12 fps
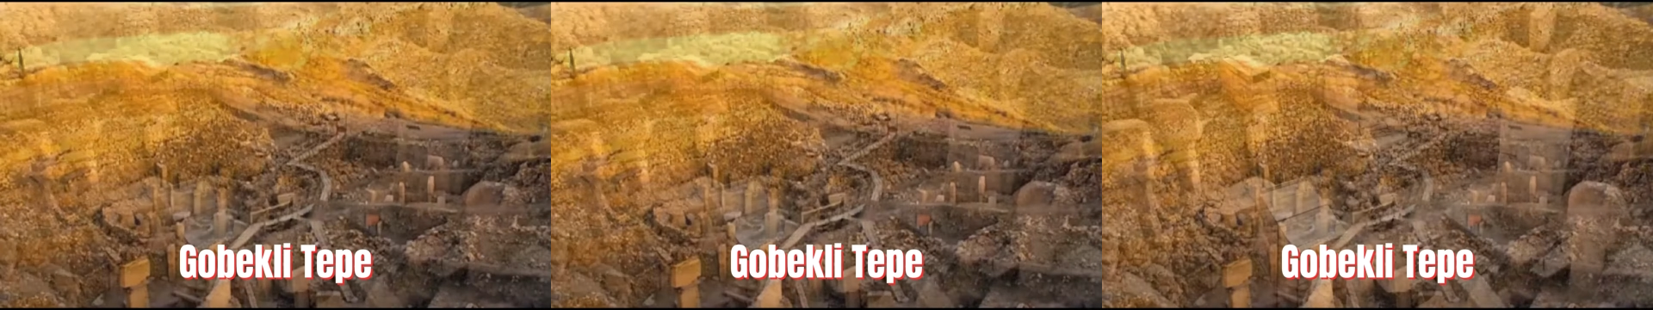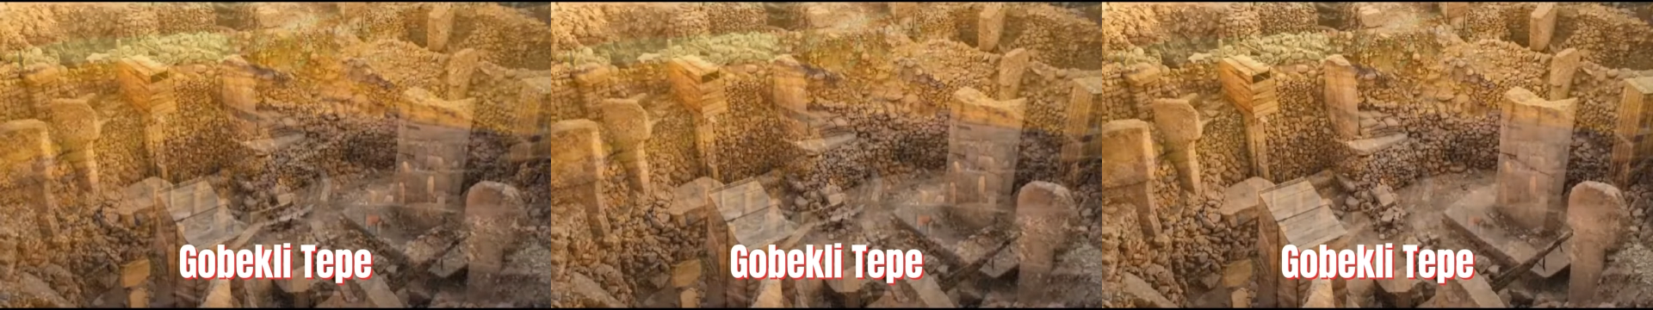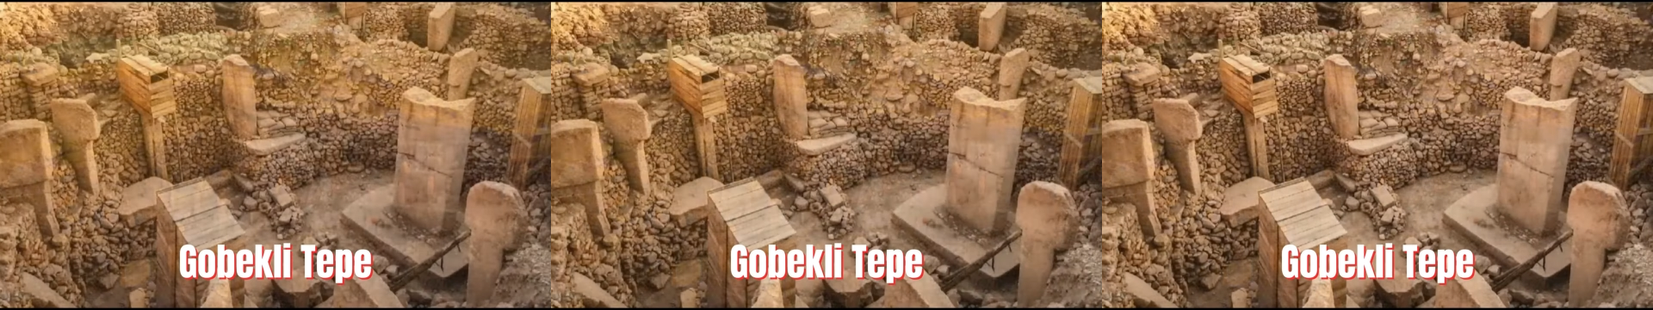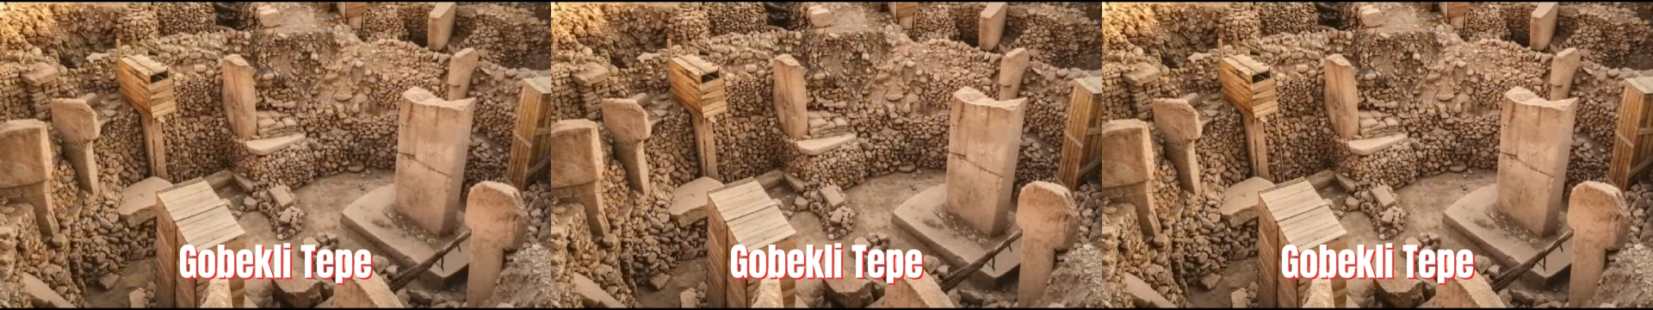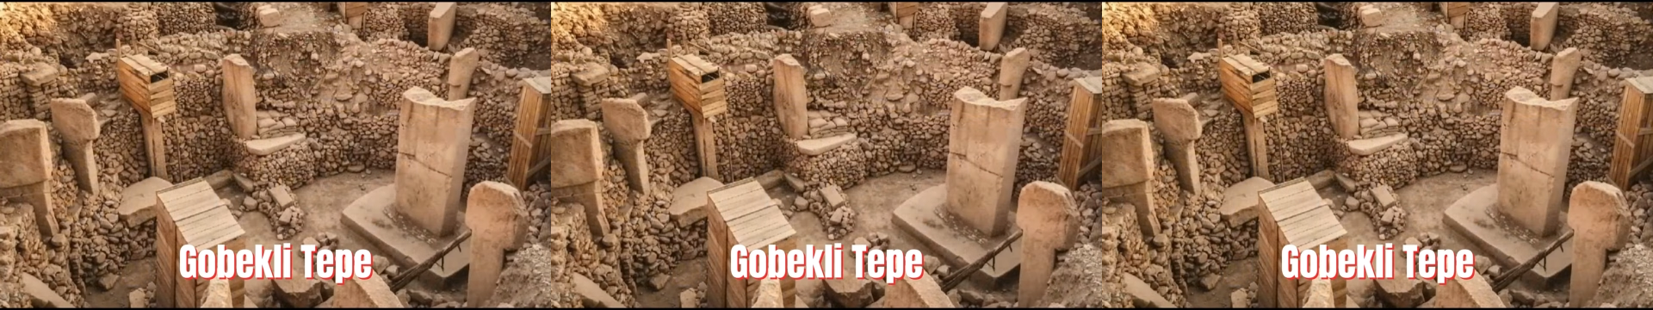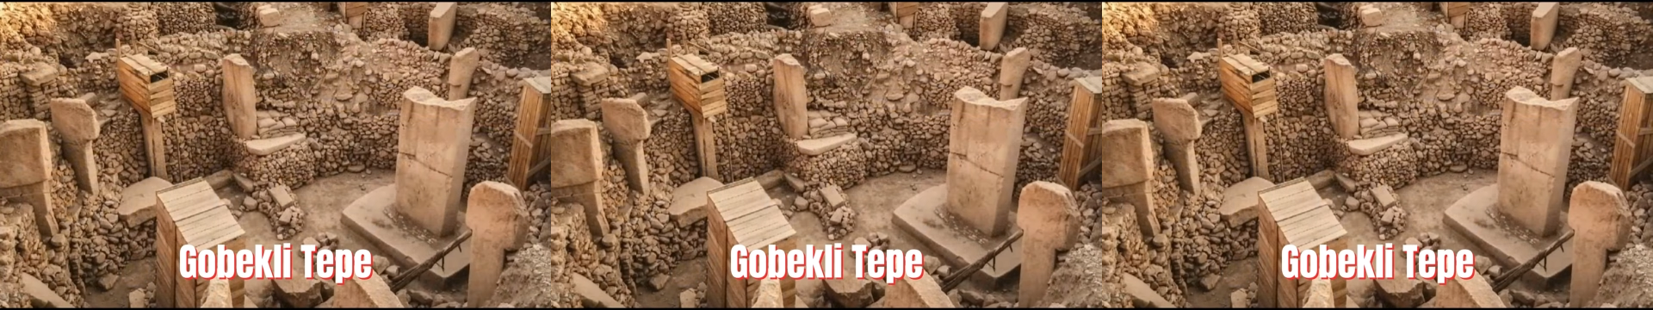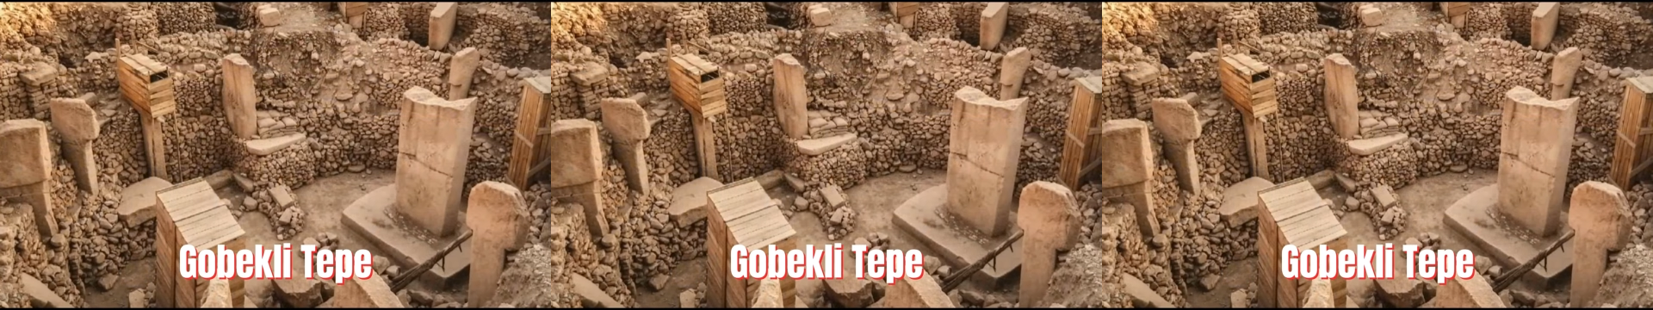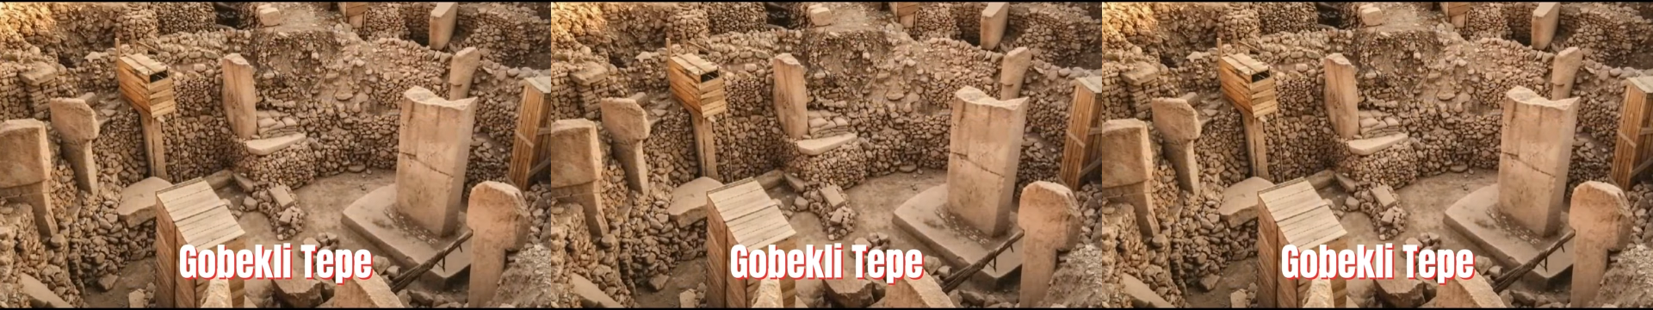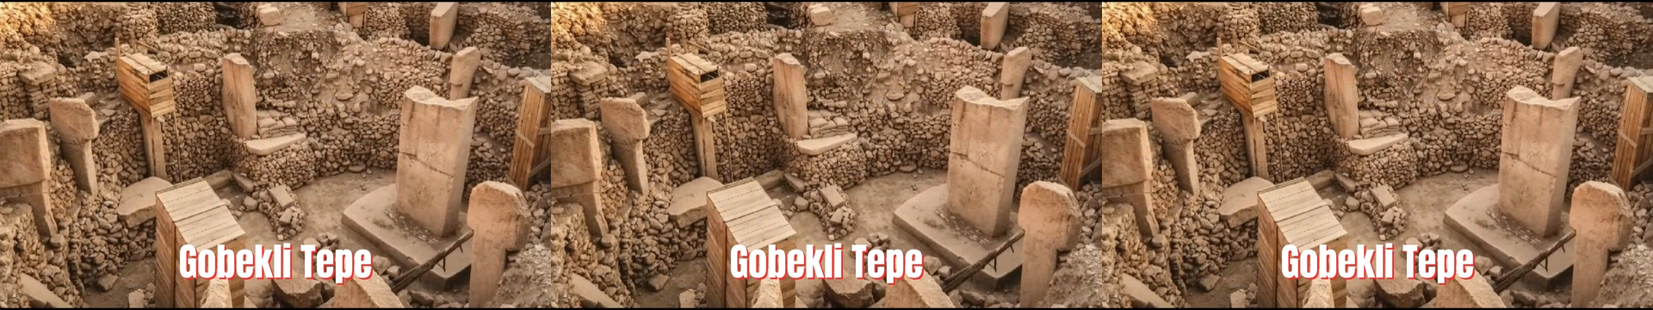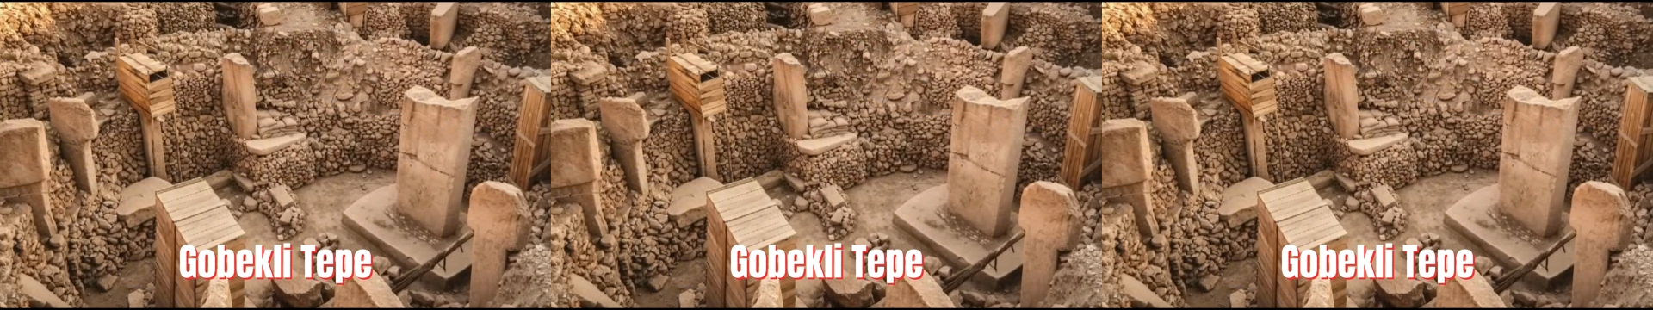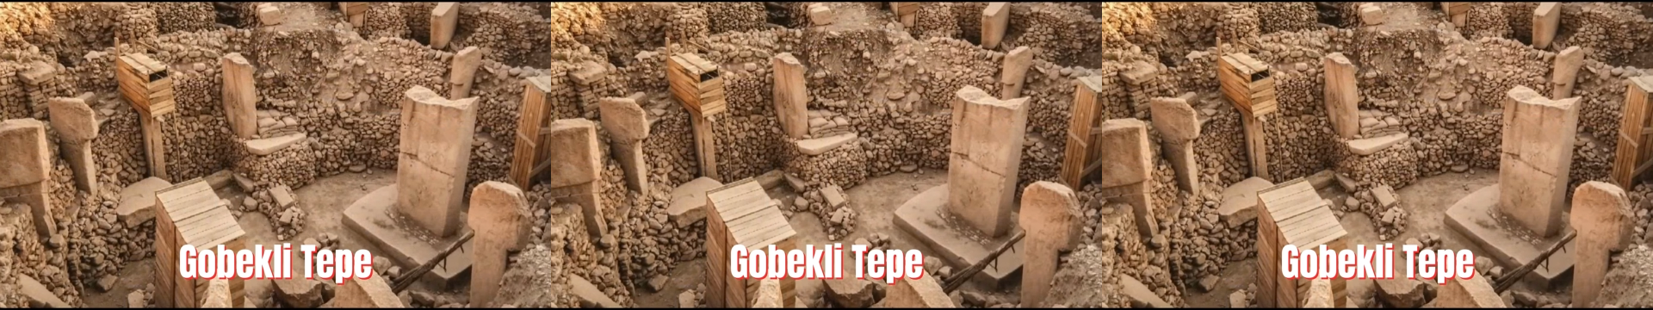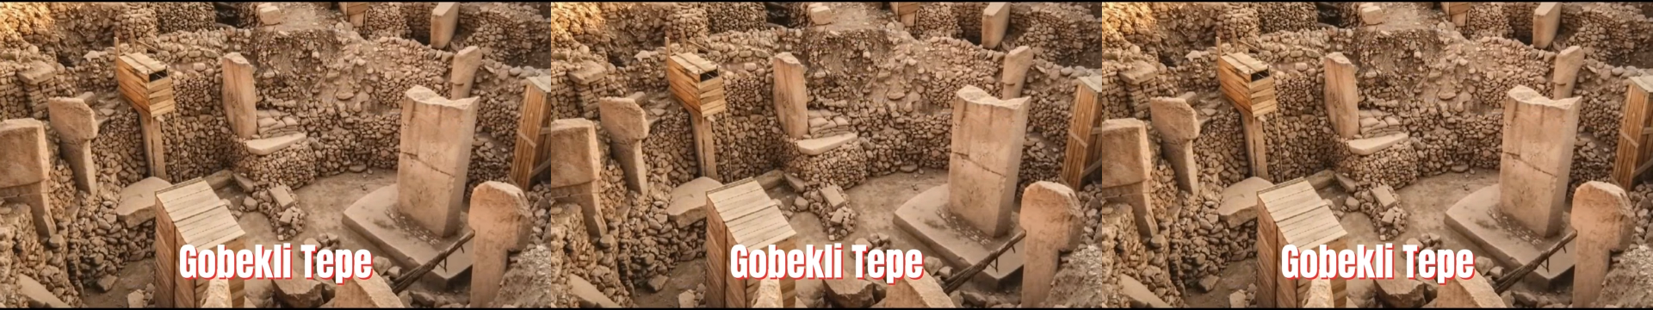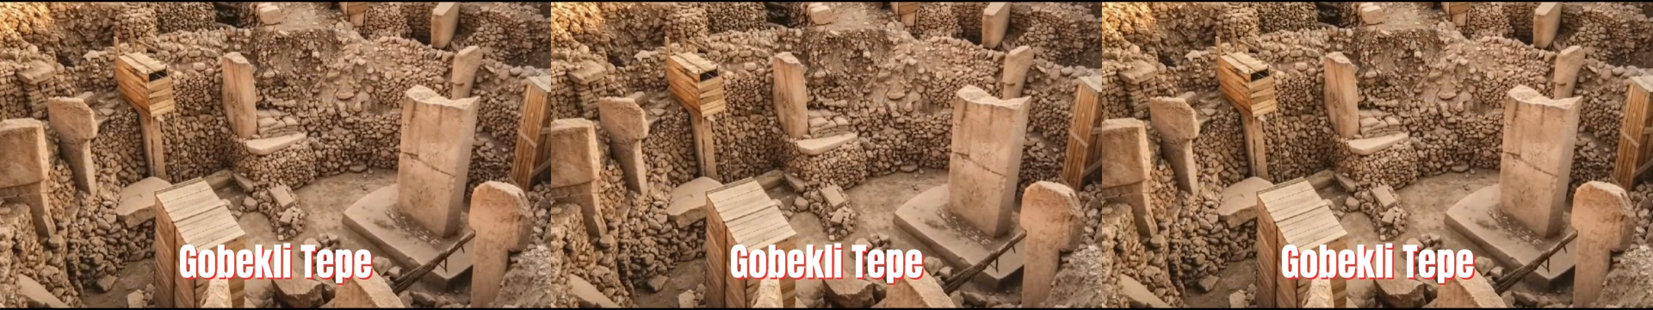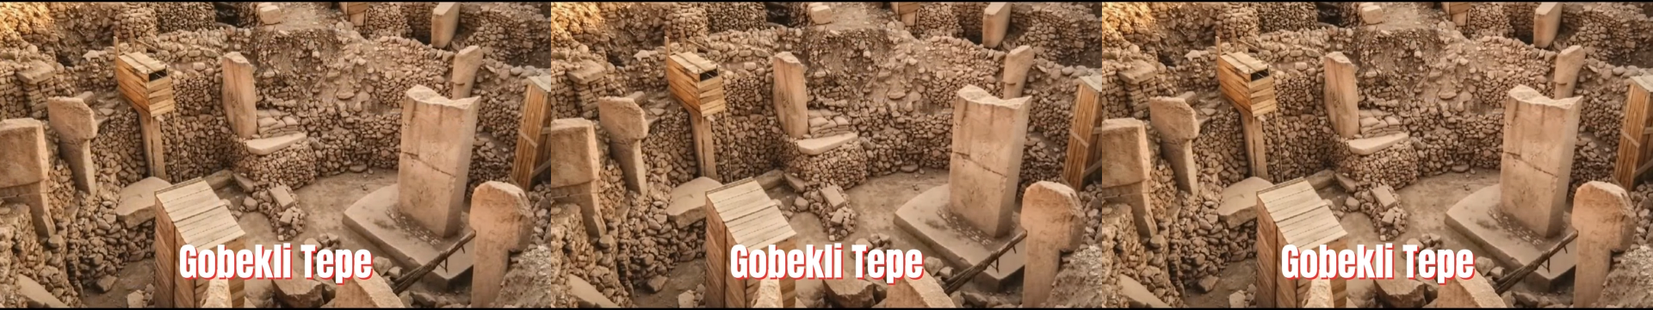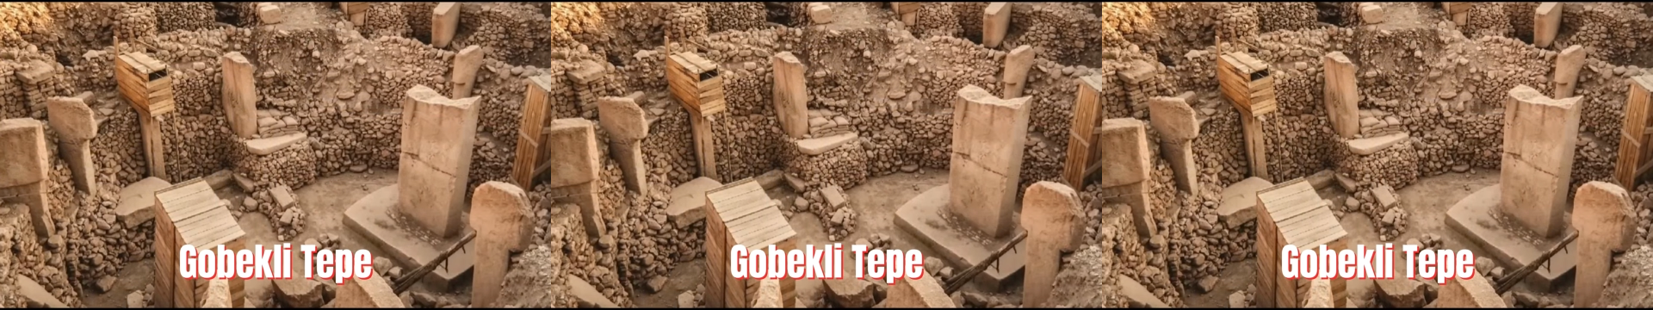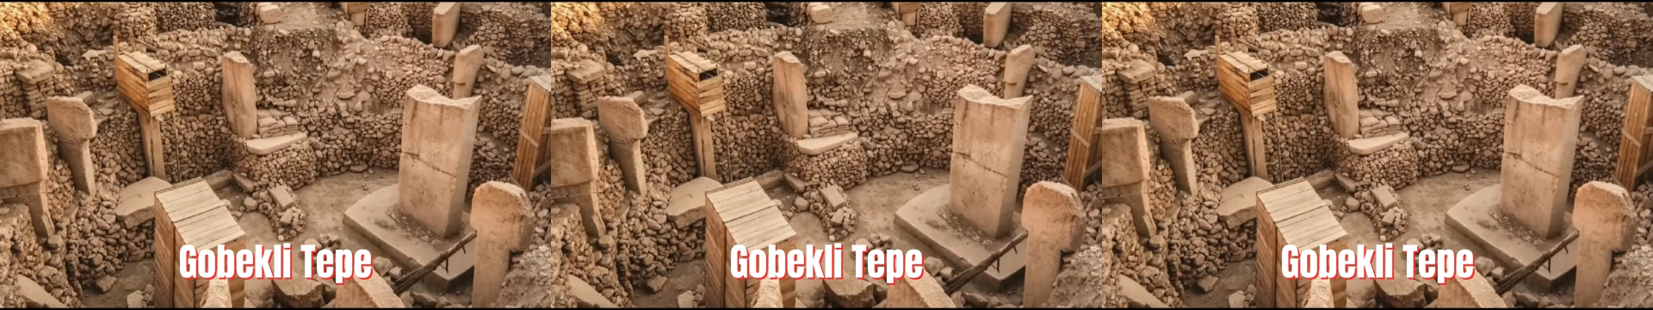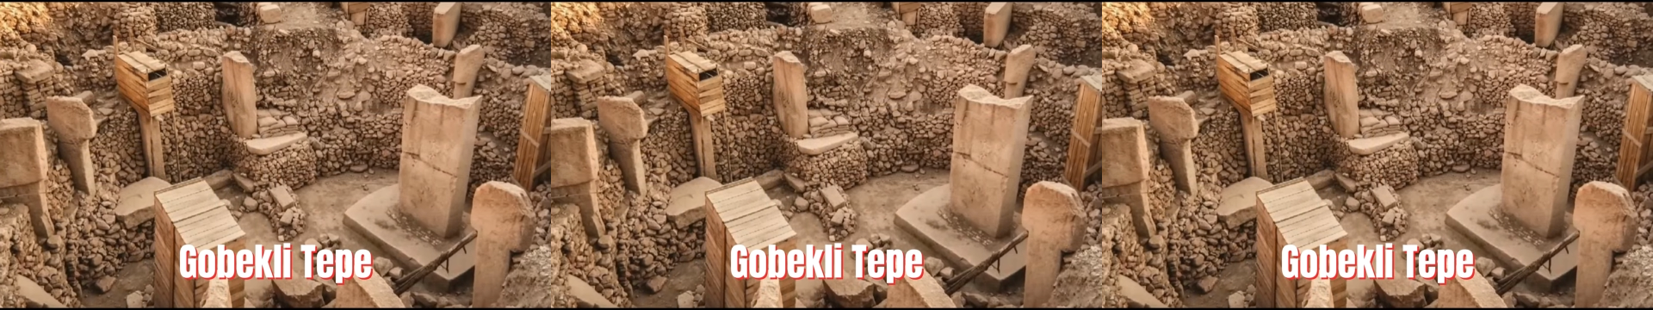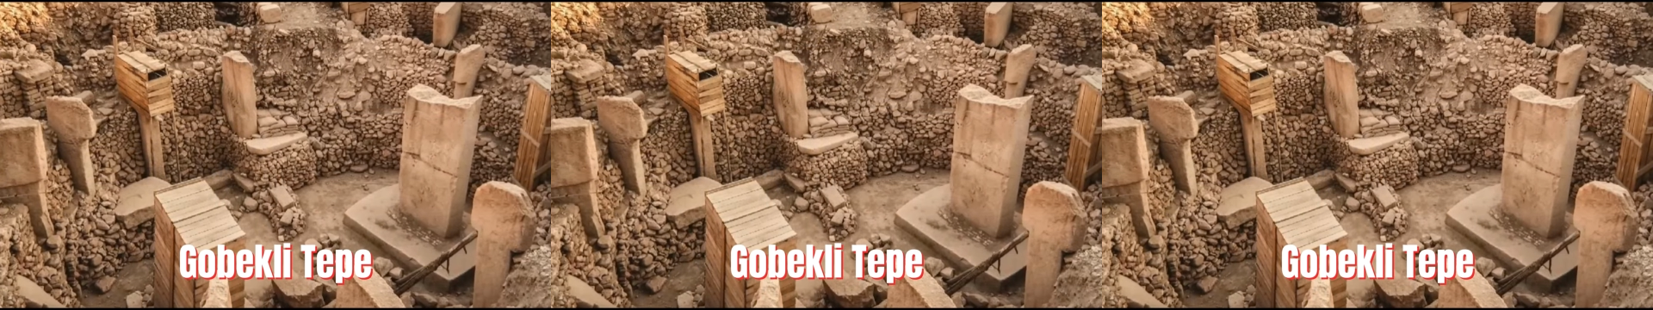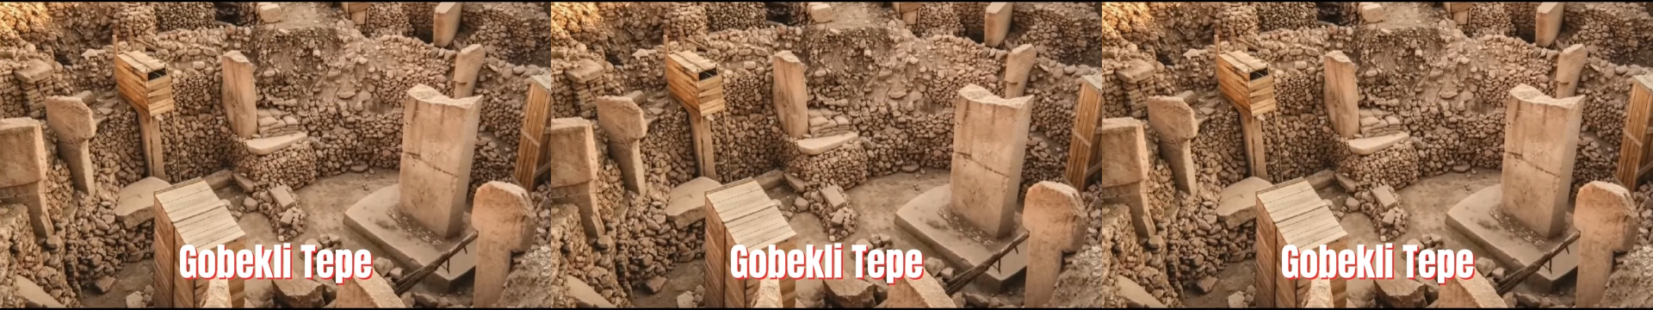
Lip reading: No face is visible, so there are no lips to read.